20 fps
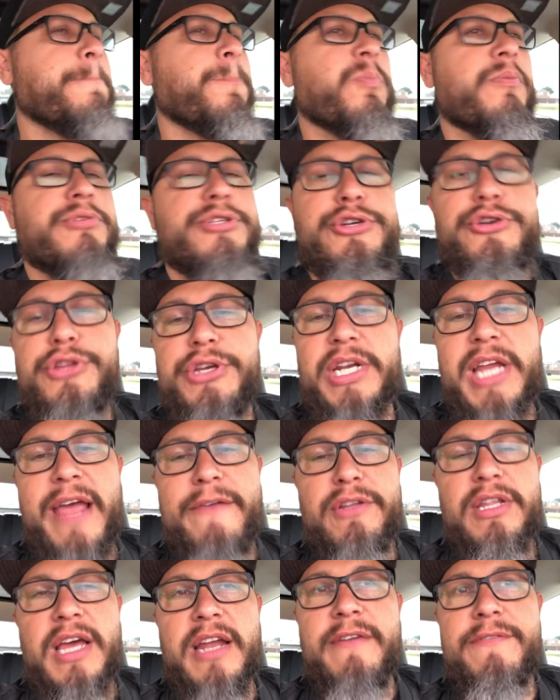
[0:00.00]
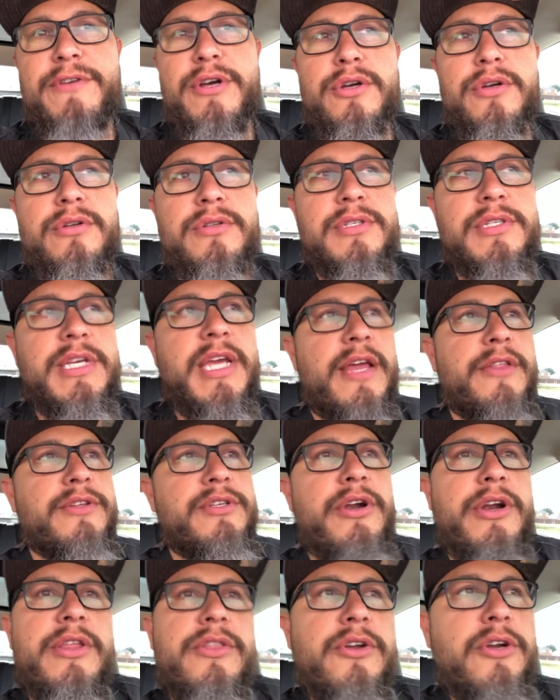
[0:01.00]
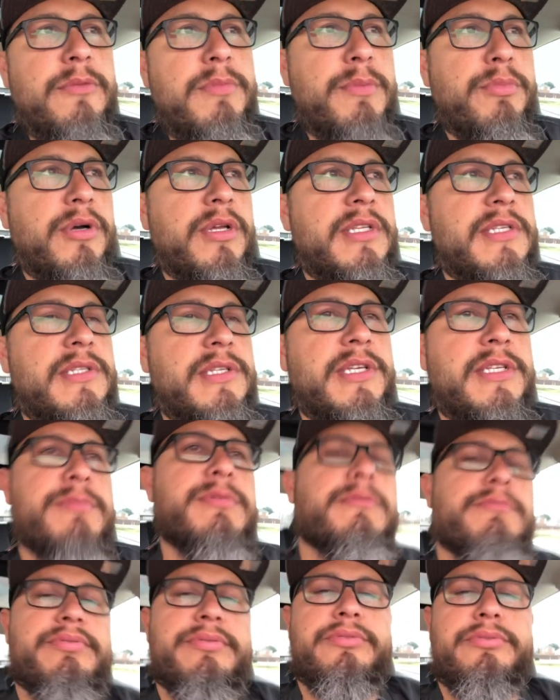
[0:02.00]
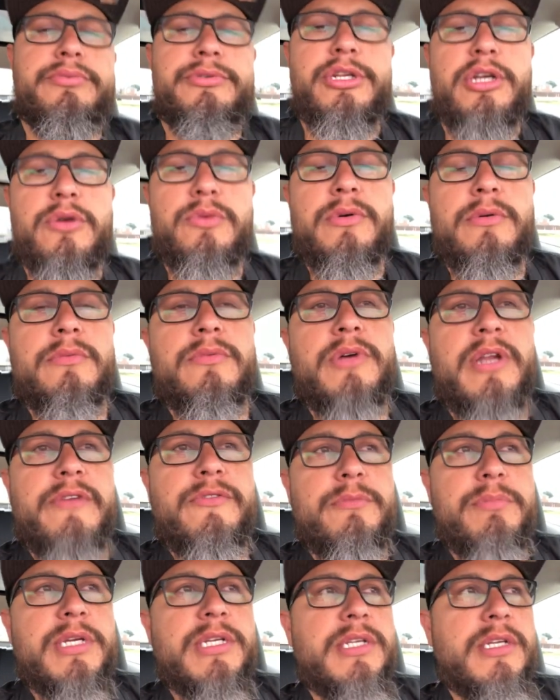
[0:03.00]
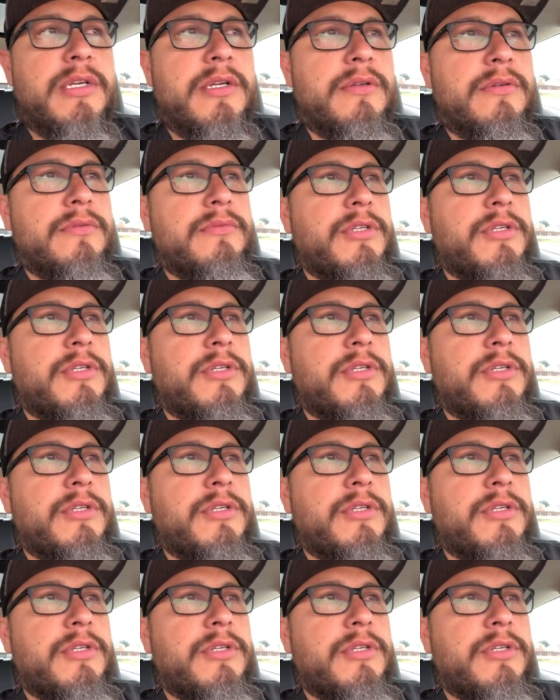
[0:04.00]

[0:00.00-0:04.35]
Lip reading: I'm sure they're gonna have a lot of phones. Yeah, there's already 30 people on this list, but you know, whatever, big deal.